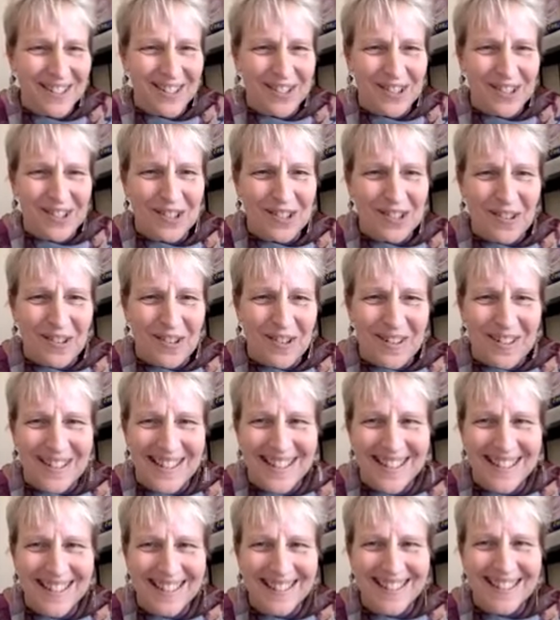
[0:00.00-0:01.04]

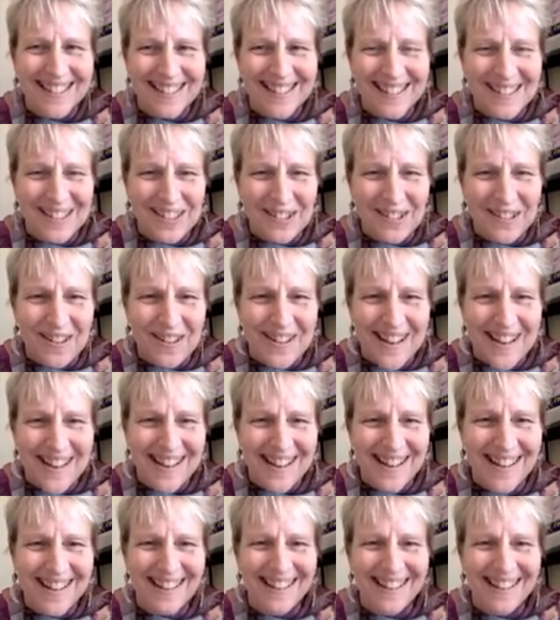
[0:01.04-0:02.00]
Sorry. Oh, Sorry. Okay.